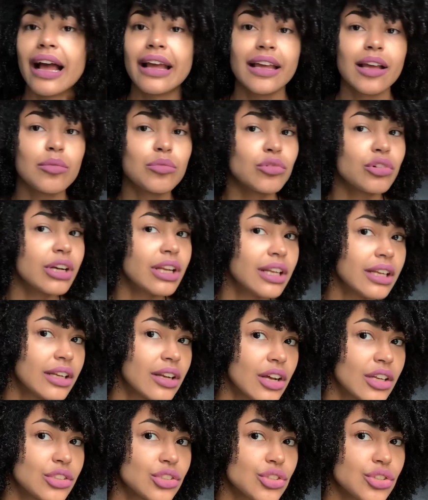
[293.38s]
am really
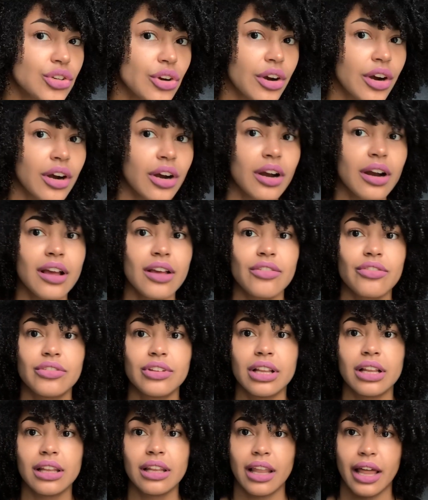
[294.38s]
not sure if
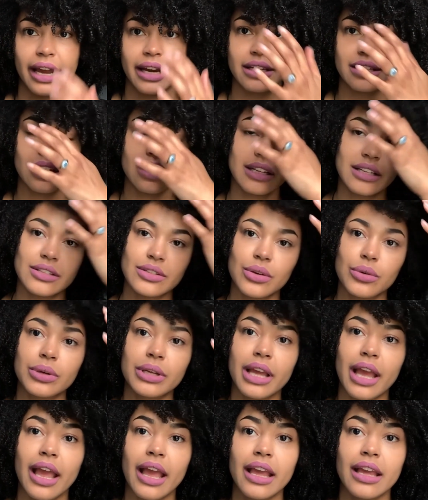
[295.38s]
the lighting is
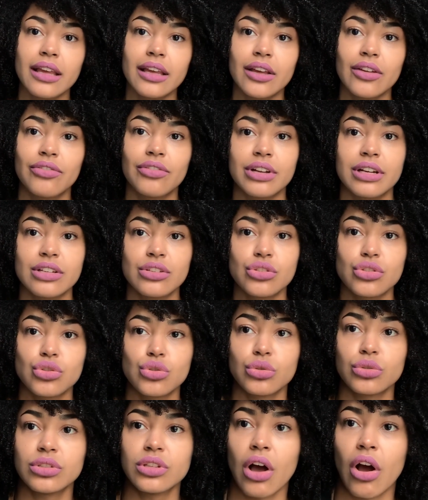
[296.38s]
okay, if it is
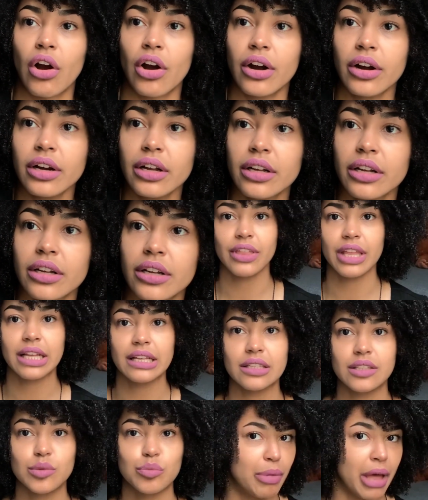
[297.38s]
too dark. I think
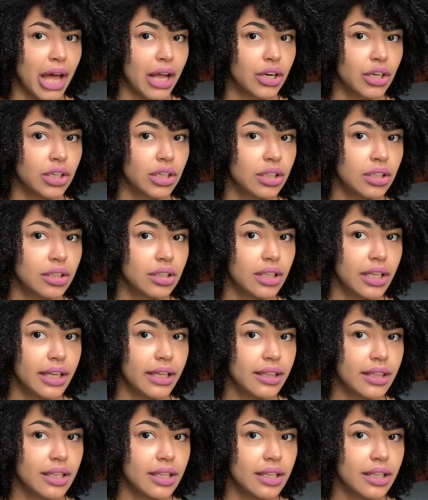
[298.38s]
it's better like